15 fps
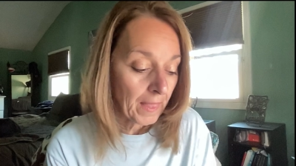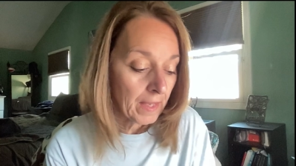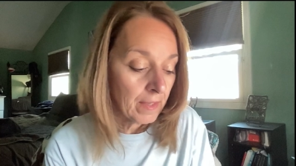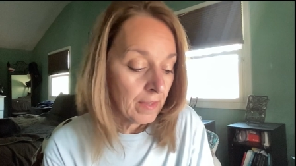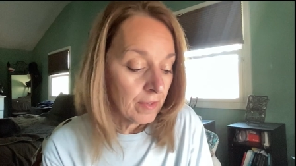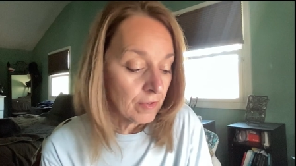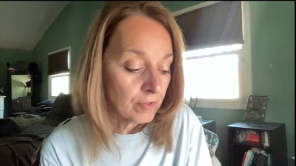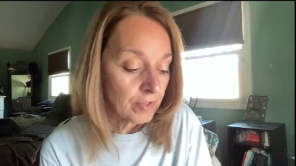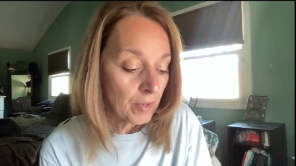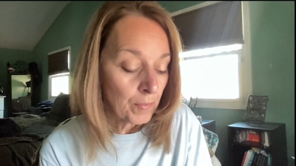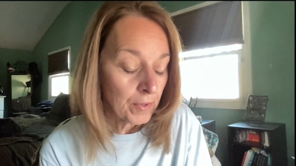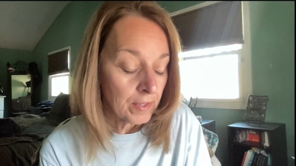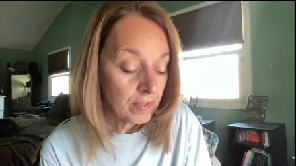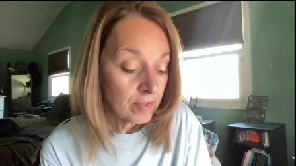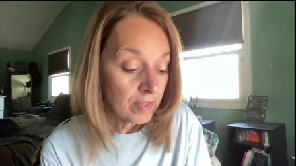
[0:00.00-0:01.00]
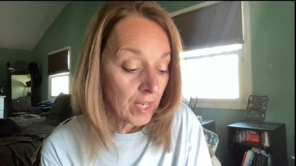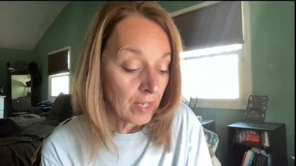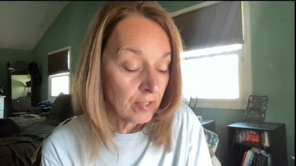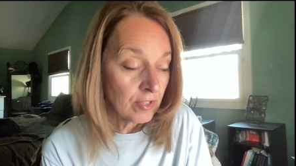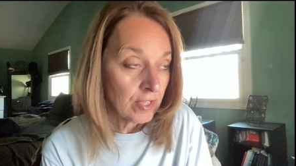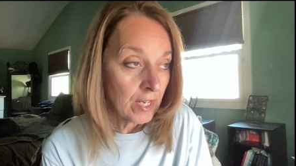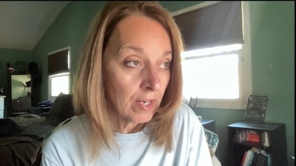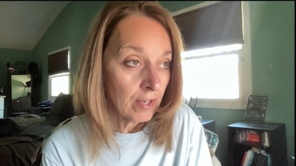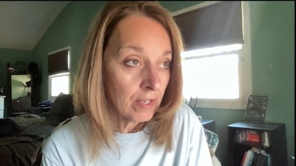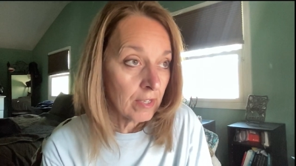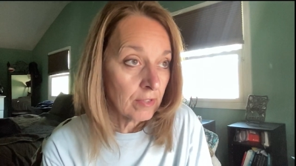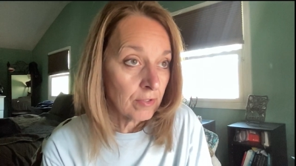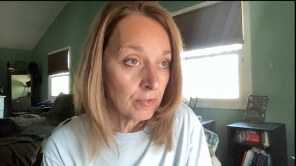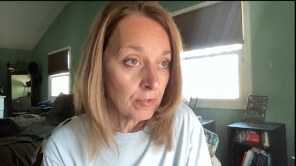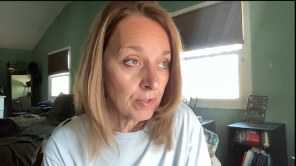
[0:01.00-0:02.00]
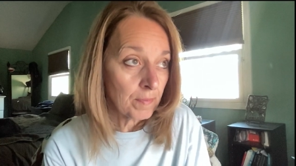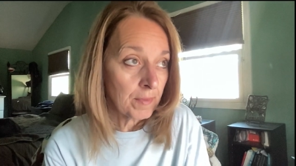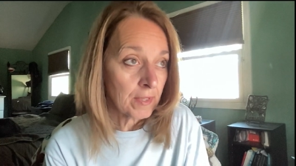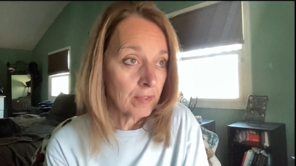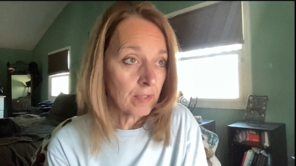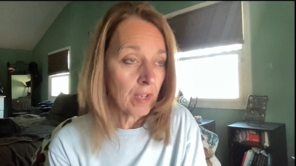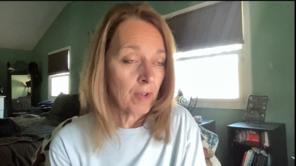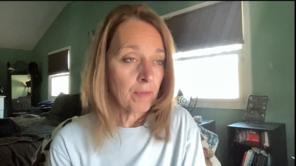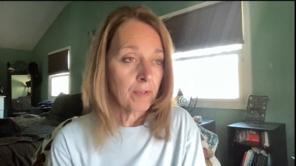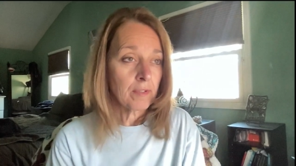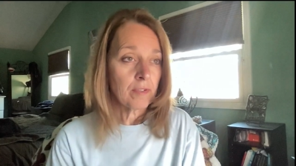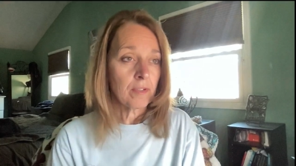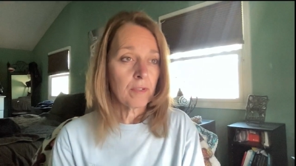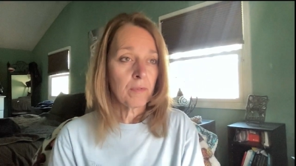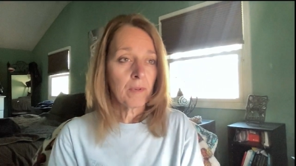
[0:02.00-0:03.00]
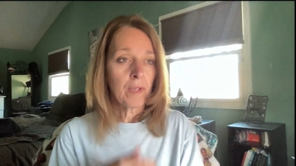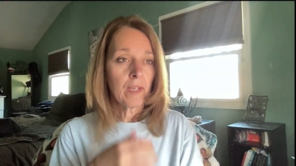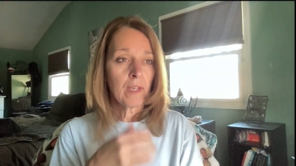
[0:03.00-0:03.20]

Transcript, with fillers: either someone's Sagittarius or something's going to